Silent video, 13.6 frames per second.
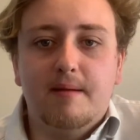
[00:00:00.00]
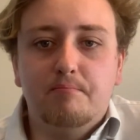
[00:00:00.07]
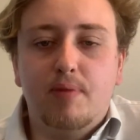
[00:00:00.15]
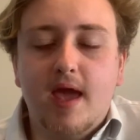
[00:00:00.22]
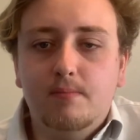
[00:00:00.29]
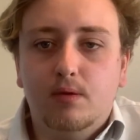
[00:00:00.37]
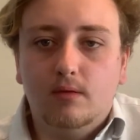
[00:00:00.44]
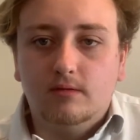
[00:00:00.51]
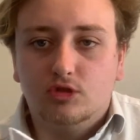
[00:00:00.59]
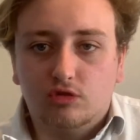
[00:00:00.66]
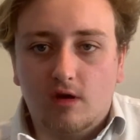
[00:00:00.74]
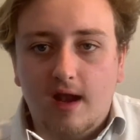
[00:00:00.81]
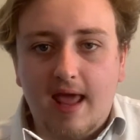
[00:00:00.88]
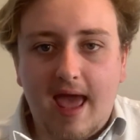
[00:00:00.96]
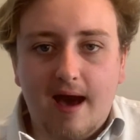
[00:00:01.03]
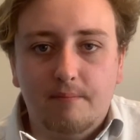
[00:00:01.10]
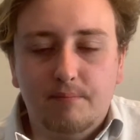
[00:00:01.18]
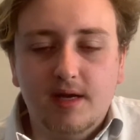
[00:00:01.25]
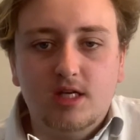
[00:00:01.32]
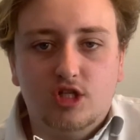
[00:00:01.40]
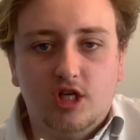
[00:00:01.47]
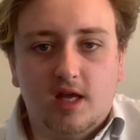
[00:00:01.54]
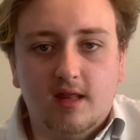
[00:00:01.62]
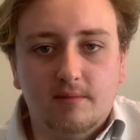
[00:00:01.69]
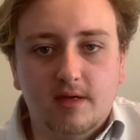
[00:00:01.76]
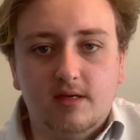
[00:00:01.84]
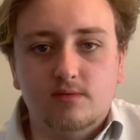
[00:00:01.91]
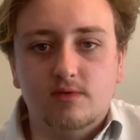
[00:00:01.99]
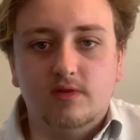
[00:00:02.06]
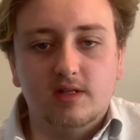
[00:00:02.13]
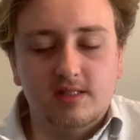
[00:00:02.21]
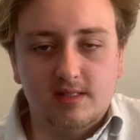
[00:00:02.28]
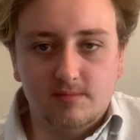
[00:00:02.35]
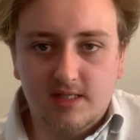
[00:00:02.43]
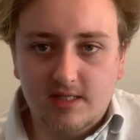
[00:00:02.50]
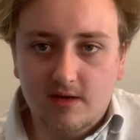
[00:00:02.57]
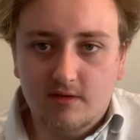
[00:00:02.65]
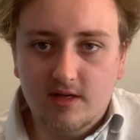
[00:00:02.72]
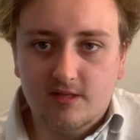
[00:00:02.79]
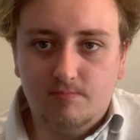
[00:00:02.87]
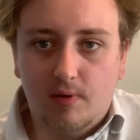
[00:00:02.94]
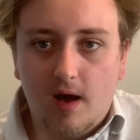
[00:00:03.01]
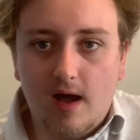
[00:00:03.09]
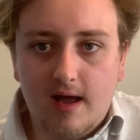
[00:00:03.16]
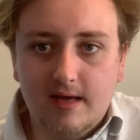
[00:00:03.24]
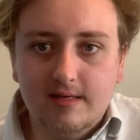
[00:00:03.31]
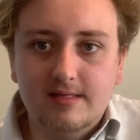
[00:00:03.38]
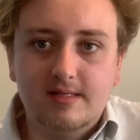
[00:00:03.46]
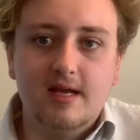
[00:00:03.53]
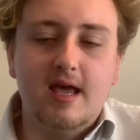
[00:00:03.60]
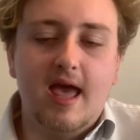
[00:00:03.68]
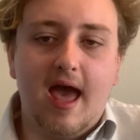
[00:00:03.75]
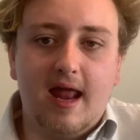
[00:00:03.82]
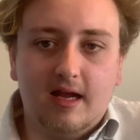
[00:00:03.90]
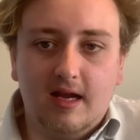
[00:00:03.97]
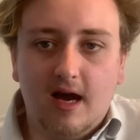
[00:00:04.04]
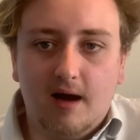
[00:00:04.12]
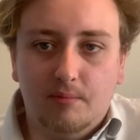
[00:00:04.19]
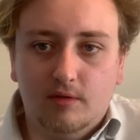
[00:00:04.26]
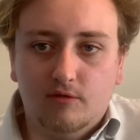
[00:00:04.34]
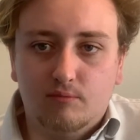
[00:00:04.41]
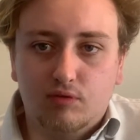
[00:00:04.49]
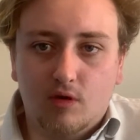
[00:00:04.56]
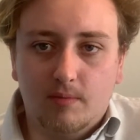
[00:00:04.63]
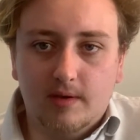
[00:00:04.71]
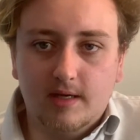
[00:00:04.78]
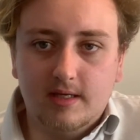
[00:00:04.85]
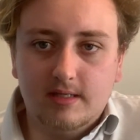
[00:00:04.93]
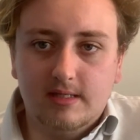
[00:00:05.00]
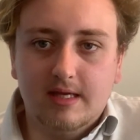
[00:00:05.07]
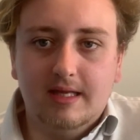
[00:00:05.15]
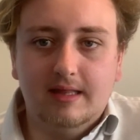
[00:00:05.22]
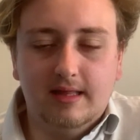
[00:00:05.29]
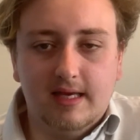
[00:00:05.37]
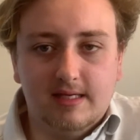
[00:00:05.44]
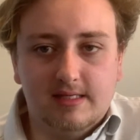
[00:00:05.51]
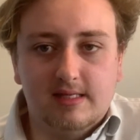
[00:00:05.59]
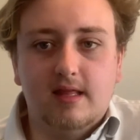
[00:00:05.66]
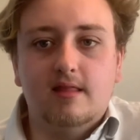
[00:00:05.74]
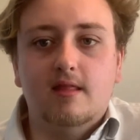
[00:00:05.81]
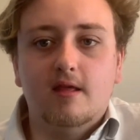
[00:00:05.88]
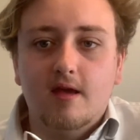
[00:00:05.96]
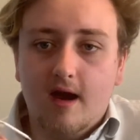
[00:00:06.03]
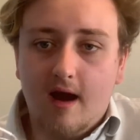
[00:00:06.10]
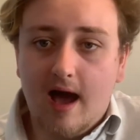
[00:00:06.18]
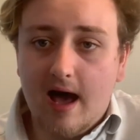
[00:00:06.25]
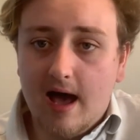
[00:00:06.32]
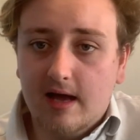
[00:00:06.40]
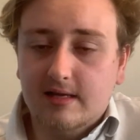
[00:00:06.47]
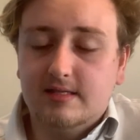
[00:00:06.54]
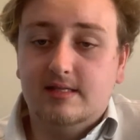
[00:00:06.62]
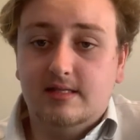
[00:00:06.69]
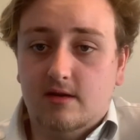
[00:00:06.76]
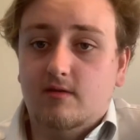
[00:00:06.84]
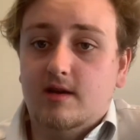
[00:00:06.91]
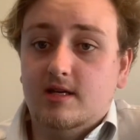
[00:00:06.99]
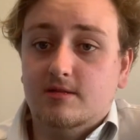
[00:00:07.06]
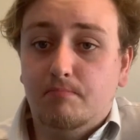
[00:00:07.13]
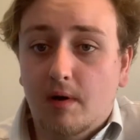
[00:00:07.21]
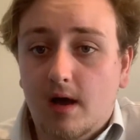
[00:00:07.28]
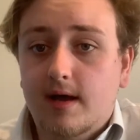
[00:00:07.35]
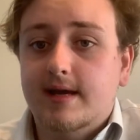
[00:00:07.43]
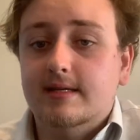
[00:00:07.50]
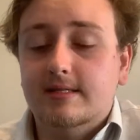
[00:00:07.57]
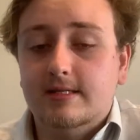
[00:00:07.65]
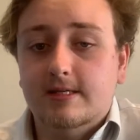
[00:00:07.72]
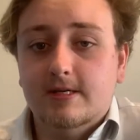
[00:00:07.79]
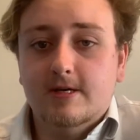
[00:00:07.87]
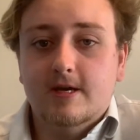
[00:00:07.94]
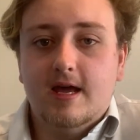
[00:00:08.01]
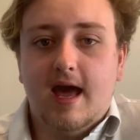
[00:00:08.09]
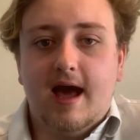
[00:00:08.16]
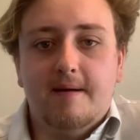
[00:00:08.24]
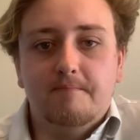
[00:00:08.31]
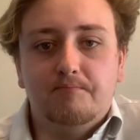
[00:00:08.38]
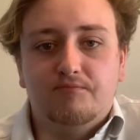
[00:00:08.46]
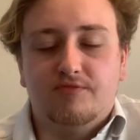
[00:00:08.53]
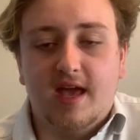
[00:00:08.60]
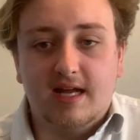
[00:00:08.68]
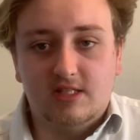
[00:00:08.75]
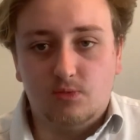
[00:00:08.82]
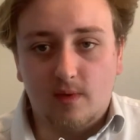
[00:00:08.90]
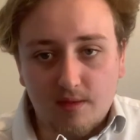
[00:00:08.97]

people trying to outbid each other because we've got some serious buyers and a couple of properties less than there are serious buyers. That's when